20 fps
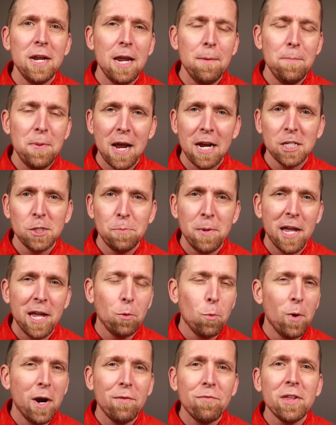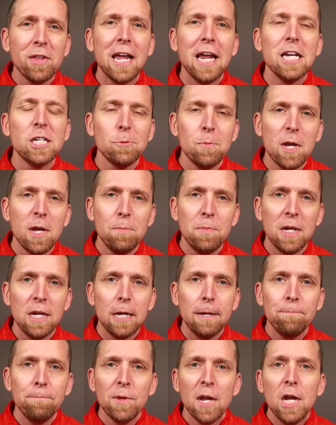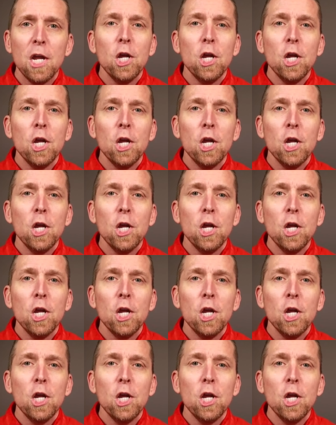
API spec, whatever the case may be,